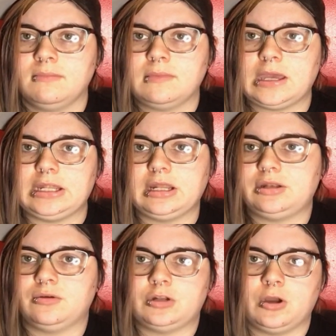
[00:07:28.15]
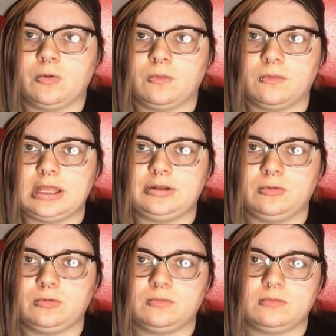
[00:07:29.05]
I don't know.
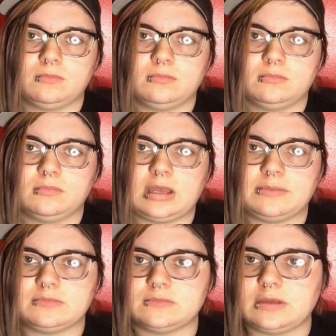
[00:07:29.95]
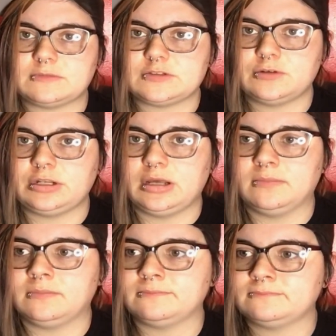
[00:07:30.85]
I'm so
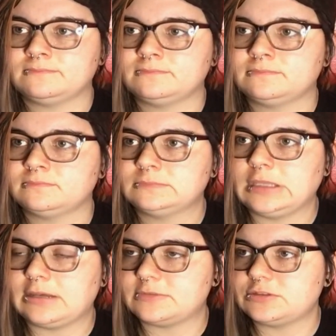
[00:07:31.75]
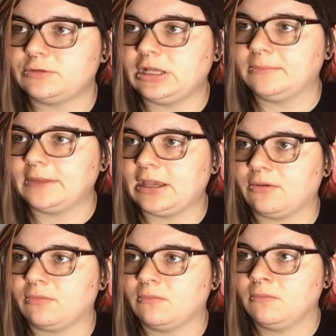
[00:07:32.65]
numb. I'm so numb
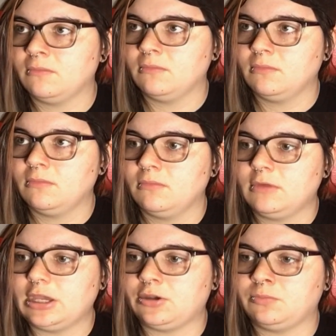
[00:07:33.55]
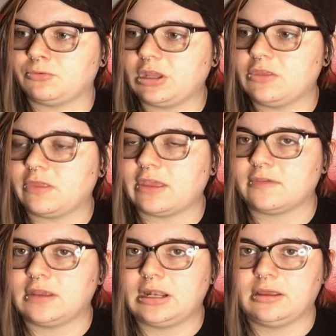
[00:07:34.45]
now. I couldn't breathe last
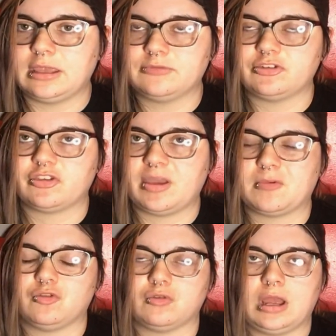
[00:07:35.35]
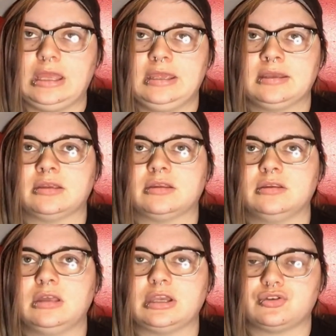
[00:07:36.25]
night. I kept crying
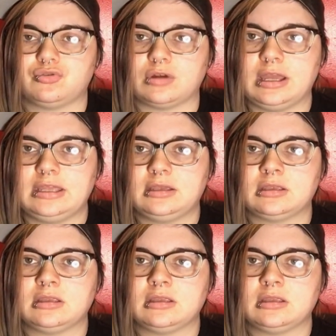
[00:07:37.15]
and crying.